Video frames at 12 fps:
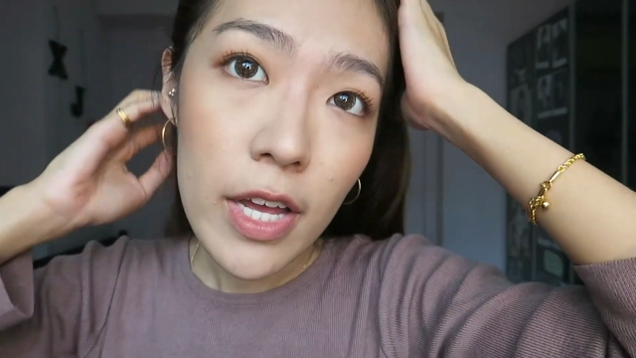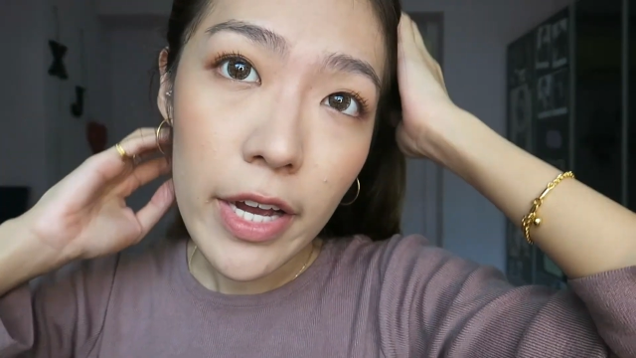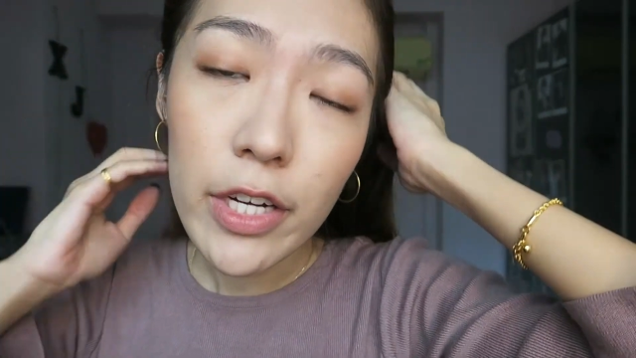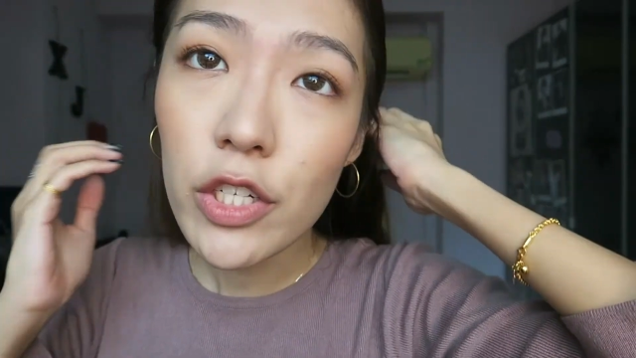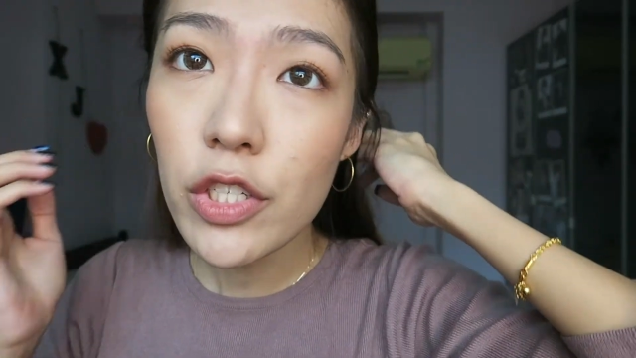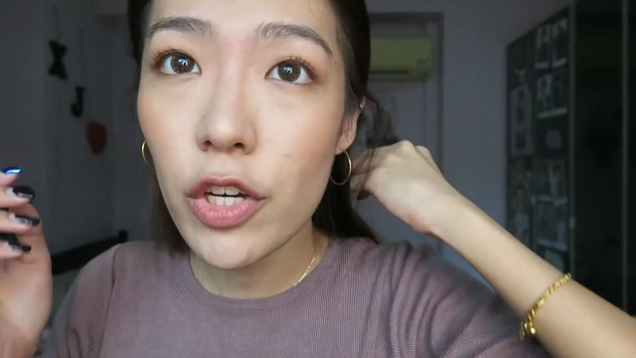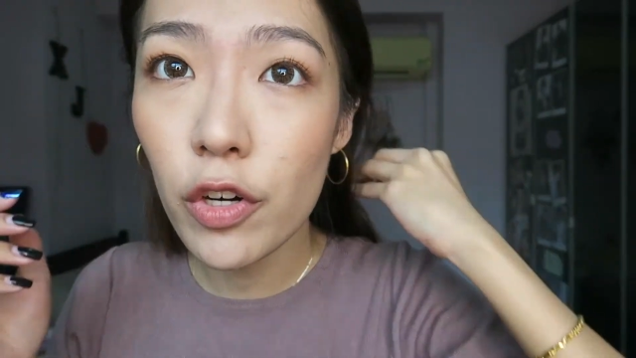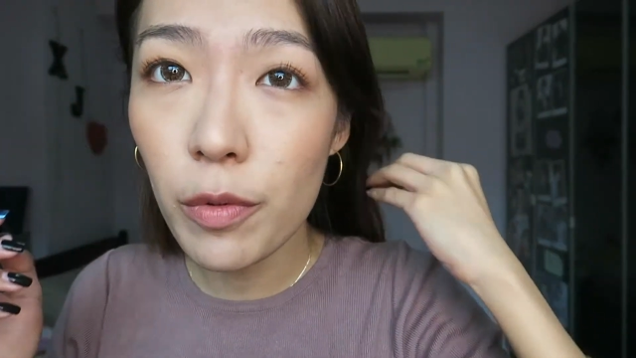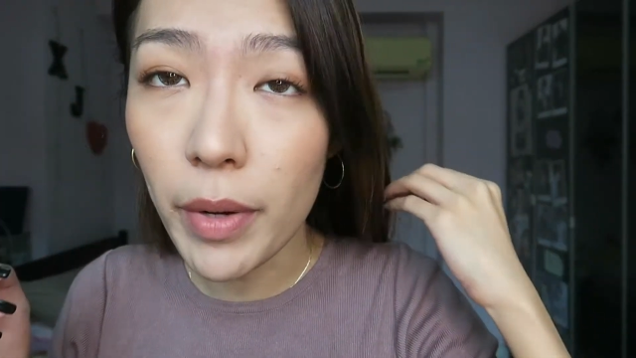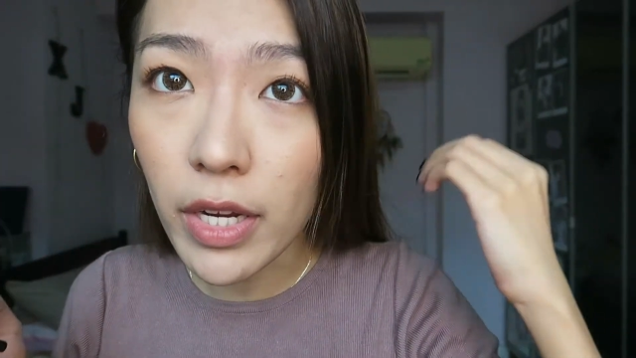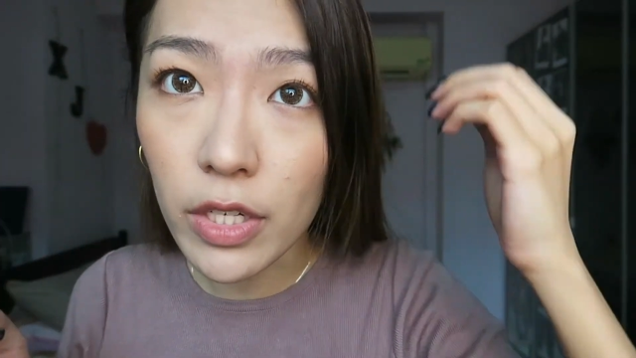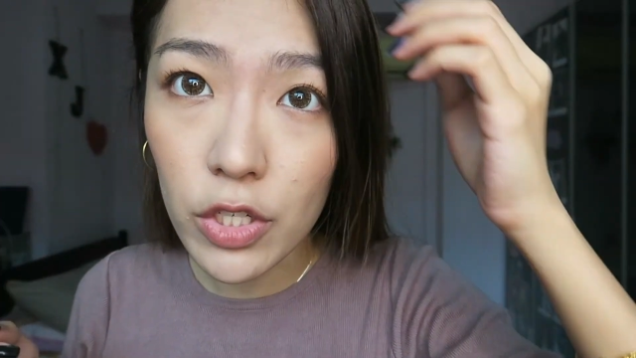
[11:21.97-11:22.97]
I just curl
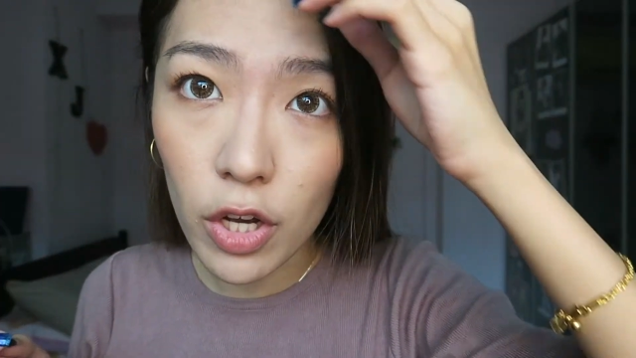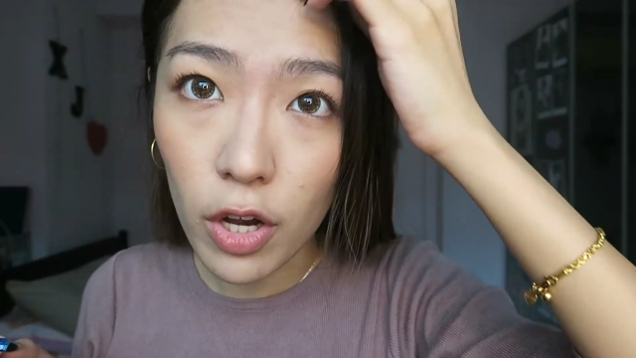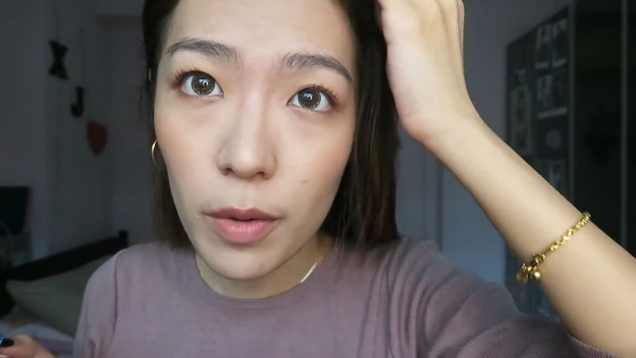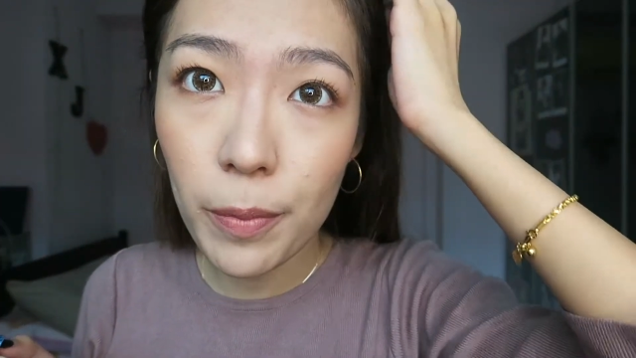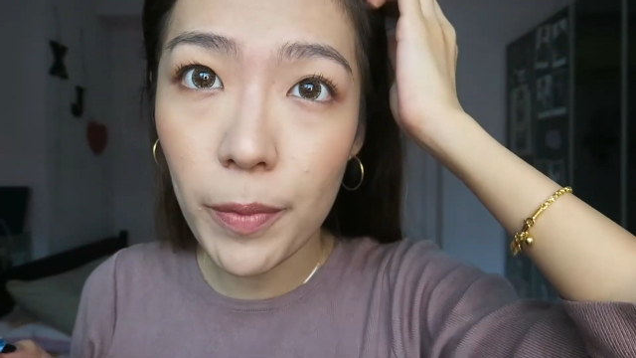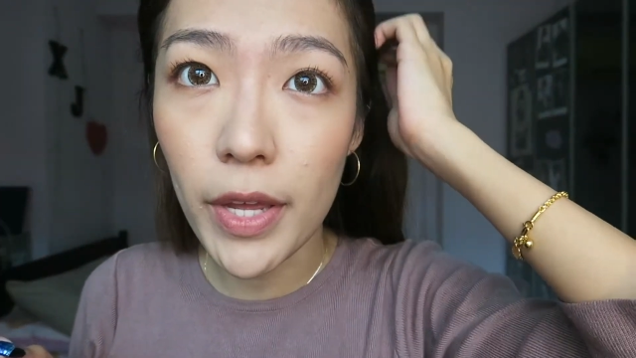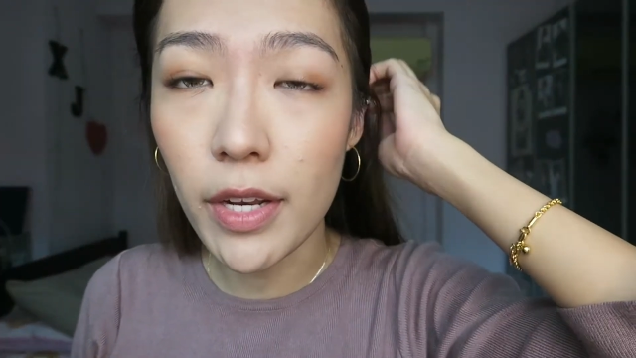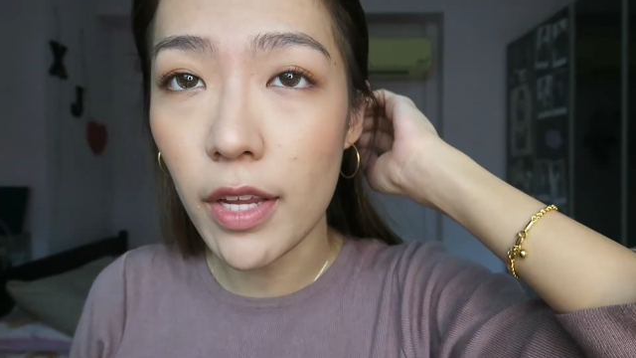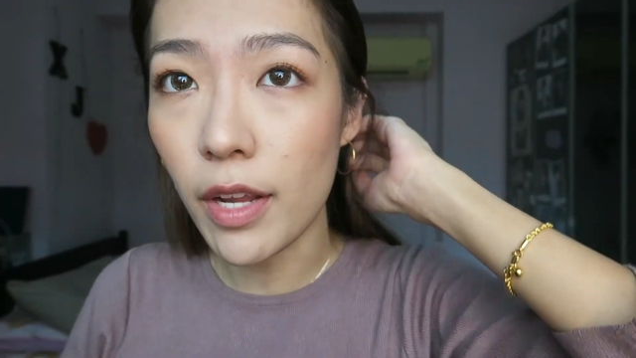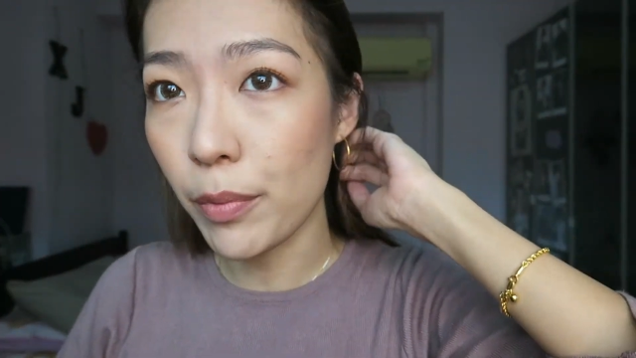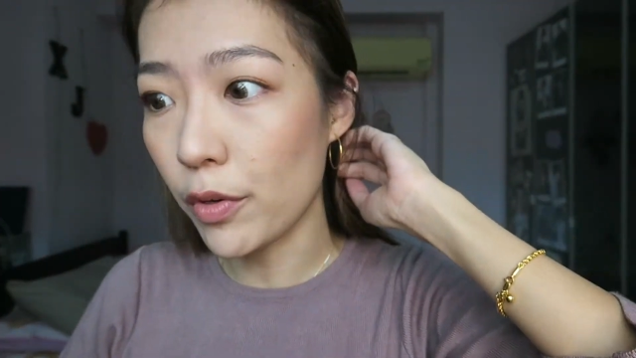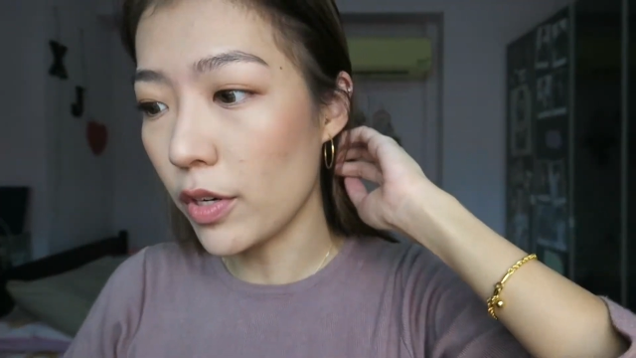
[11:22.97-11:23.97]
my top, and
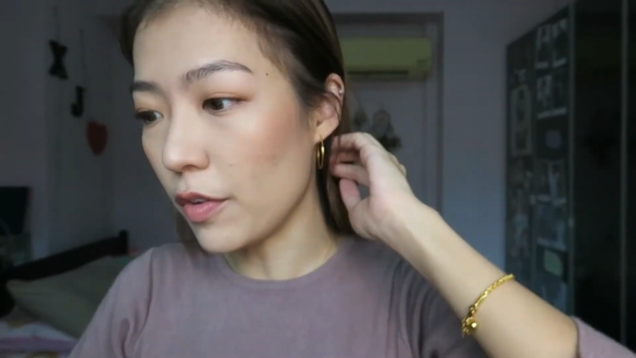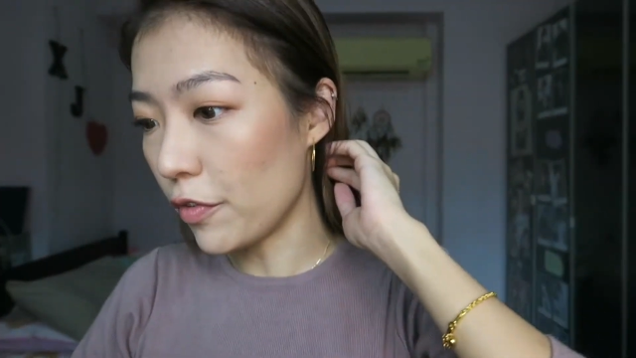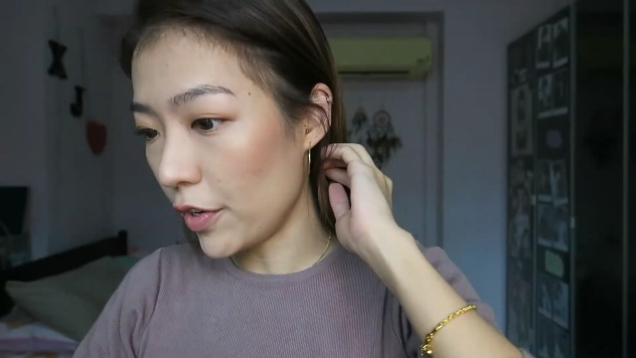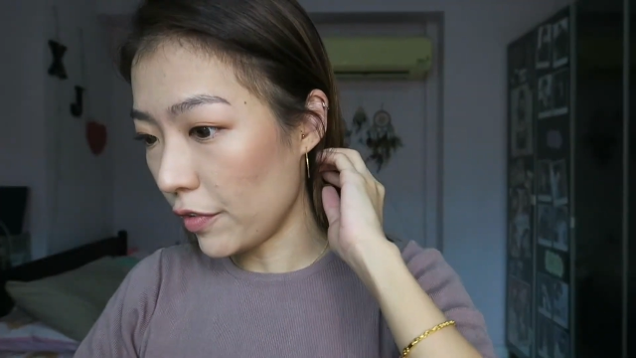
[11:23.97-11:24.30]
then I put on a very,